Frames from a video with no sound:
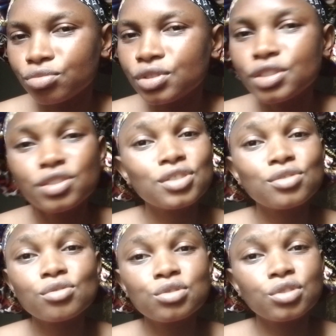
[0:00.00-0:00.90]
This is
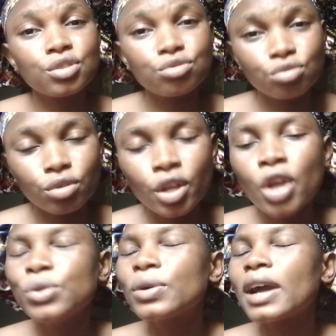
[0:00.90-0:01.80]
not a joke.
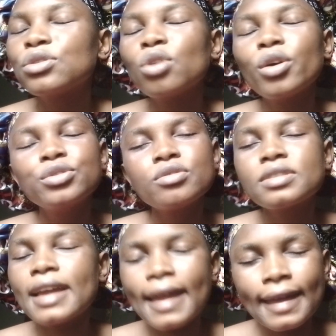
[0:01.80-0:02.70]
You cannot use
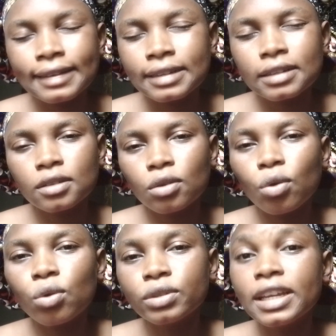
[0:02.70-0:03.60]
egg
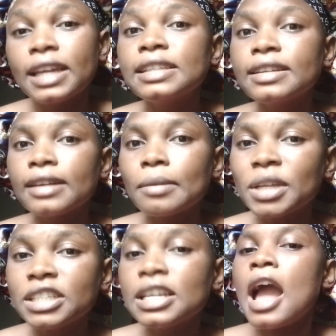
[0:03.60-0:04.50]
on any
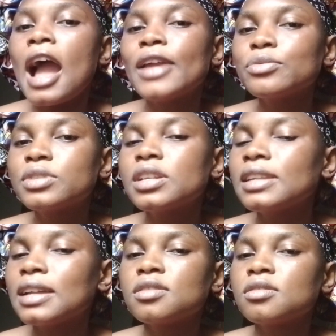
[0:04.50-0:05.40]
remedy and you say
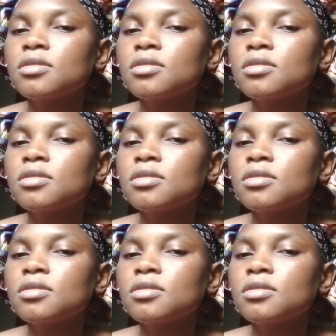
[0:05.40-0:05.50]
that